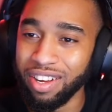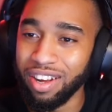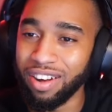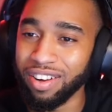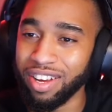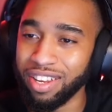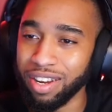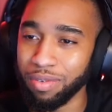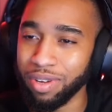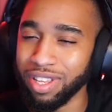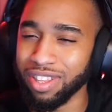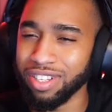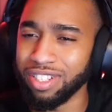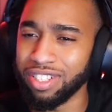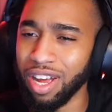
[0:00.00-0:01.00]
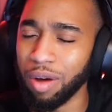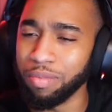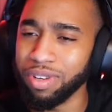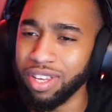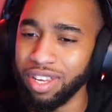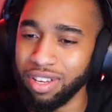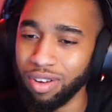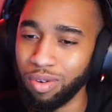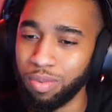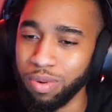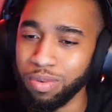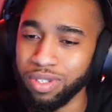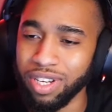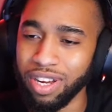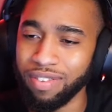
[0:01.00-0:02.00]
Okay, now we got the Shaman King opening,
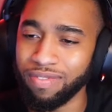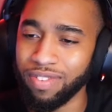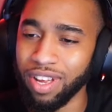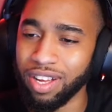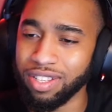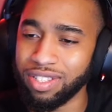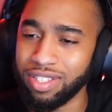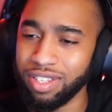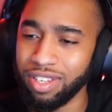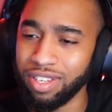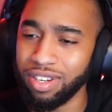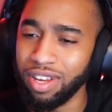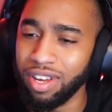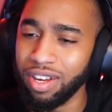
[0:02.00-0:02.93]
which I have not seen.